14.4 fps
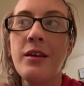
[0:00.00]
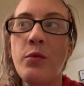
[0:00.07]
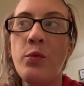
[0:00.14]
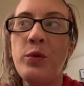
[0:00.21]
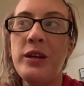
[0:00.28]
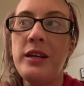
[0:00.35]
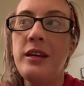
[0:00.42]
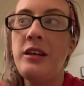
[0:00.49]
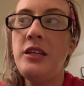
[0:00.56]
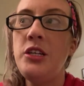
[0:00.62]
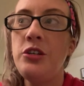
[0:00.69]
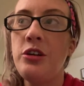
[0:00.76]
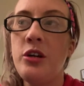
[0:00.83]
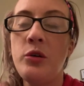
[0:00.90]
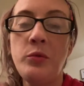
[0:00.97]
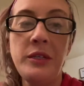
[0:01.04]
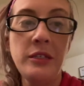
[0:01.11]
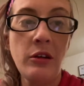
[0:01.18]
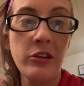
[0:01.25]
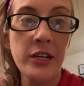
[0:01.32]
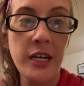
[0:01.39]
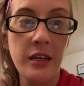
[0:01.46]
we
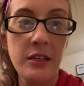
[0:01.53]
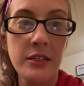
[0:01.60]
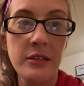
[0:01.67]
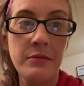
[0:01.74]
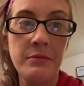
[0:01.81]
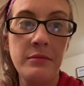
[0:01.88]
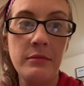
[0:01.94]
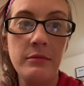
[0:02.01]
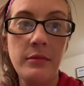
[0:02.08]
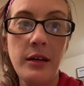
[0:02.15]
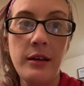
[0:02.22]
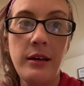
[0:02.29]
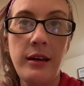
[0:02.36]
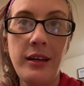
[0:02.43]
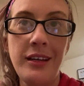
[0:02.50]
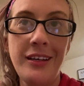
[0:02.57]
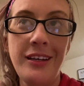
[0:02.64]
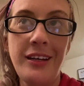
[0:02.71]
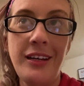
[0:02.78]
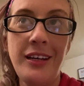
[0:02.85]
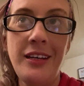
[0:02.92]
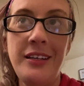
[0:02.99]
Narcaned him,
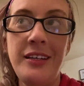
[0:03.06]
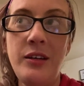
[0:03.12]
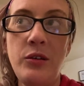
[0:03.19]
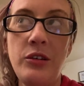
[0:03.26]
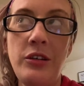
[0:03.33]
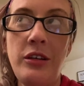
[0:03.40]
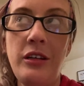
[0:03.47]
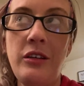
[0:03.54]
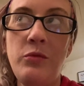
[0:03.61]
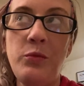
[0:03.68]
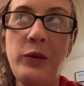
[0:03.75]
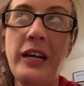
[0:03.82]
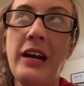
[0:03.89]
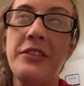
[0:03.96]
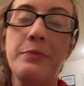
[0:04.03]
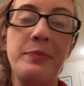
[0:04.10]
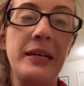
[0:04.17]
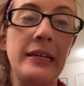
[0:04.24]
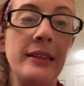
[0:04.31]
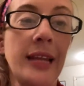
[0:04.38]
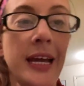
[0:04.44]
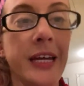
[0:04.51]
and we had the
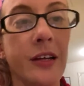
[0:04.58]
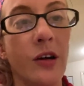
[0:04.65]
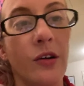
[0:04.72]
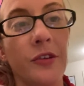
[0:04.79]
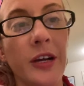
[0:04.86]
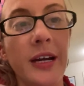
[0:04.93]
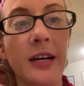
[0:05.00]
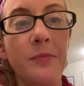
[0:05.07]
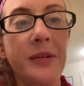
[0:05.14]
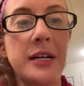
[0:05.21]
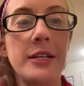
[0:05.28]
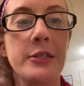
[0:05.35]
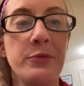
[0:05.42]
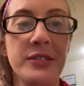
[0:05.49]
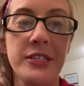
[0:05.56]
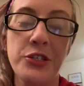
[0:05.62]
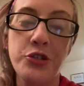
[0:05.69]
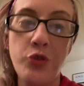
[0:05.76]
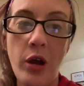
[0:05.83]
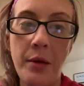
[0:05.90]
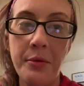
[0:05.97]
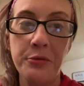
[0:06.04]
big light overhead because it was in the
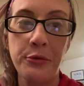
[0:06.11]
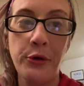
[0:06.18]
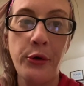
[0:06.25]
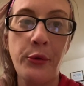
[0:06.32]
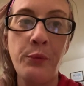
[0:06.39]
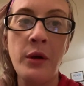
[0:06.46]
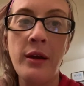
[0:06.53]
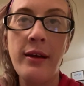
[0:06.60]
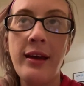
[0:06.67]
trauma room,